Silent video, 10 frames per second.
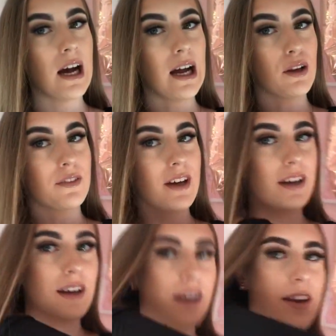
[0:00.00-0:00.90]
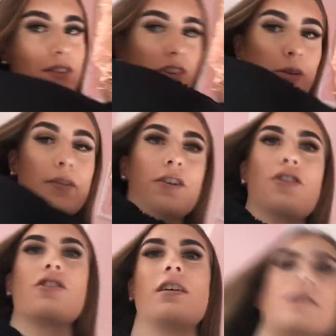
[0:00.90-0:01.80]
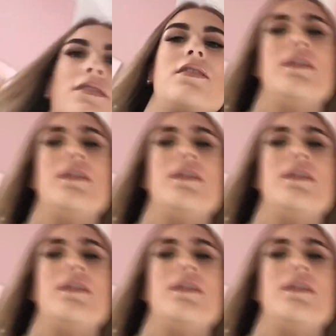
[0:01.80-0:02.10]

I love it so much so